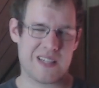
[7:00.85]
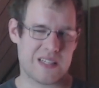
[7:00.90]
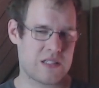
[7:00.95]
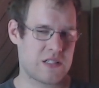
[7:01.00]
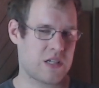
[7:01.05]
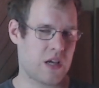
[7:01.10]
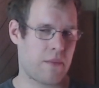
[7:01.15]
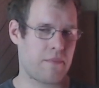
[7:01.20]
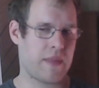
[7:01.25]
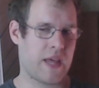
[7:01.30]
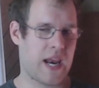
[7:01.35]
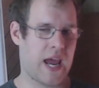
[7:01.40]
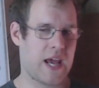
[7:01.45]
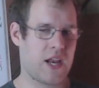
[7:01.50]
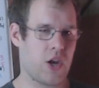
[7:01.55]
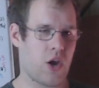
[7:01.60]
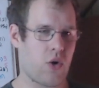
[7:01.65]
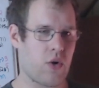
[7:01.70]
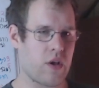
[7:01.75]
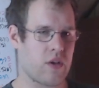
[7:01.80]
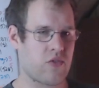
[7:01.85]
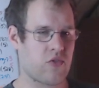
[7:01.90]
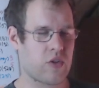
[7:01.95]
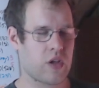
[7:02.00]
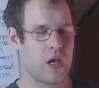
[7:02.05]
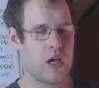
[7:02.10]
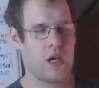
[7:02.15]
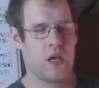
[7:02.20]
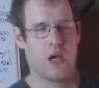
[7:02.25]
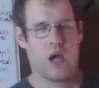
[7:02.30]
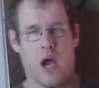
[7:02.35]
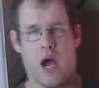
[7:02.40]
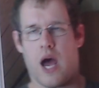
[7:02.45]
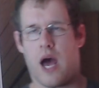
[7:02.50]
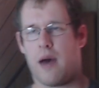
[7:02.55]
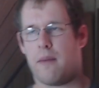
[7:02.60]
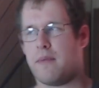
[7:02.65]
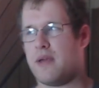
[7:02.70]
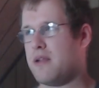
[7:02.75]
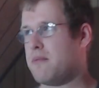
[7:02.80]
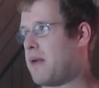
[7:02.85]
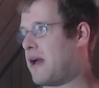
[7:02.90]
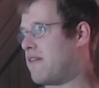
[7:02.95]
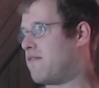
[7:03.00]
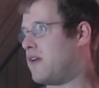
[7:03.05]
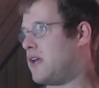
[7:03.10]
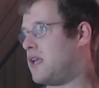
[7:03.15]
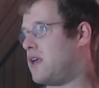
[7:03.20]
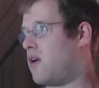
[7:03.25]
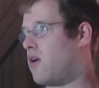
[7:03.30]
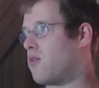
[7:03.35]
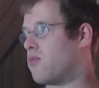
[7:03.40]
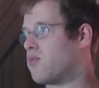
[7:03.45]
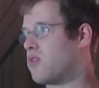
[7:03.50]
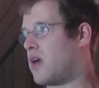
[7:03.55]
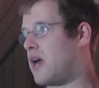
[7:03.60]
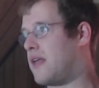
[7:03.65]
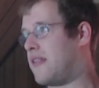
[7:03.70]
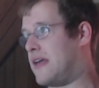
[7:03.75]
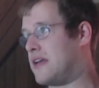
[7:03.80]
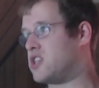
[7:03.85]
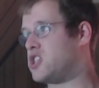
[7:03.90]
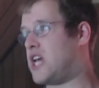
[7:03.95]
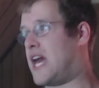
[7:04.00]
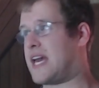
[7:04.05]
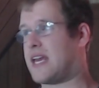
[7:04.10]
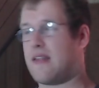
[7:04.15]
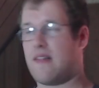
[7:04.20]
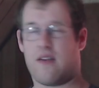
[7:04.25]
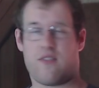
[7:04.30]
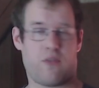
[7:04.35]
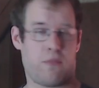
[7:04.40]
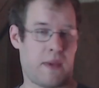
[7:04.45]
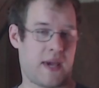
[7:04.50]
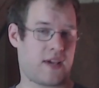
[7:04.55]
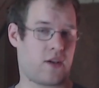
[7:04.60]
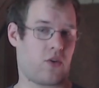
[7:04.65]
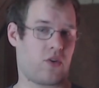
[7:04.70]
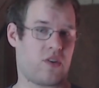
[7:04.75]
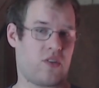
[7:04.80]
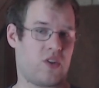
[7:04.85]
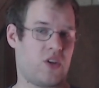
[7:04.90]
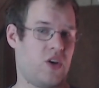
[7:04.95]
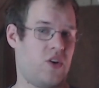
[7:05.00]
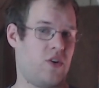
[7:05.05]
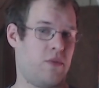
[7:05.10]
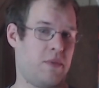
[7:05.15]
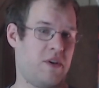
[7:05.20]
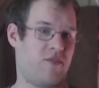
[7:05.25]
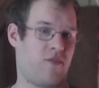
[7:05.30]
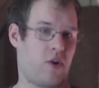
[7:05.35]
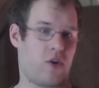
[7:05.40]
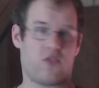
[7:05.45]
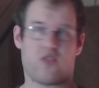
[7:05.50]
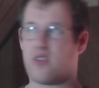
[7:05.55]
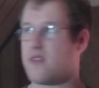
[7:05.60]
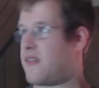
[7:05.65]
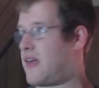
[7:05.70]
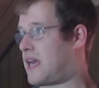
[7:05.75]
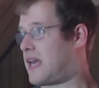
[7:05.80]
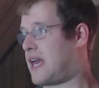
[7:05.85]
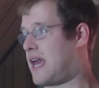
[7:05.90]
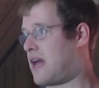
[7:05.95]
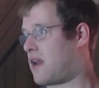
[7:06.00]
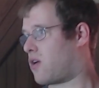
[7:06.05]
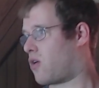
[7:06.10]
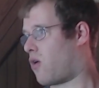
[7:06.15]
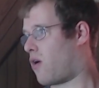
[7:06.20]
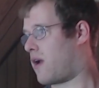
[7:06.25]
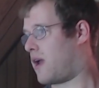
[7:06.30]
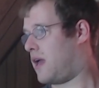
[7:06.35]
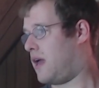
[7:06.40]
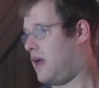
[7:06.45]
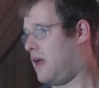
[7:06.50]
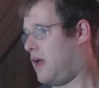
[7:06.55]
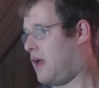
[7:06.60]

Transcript: It's something that I noticed um, in my videos that JackeyLove and Meiko continue to be first in that category.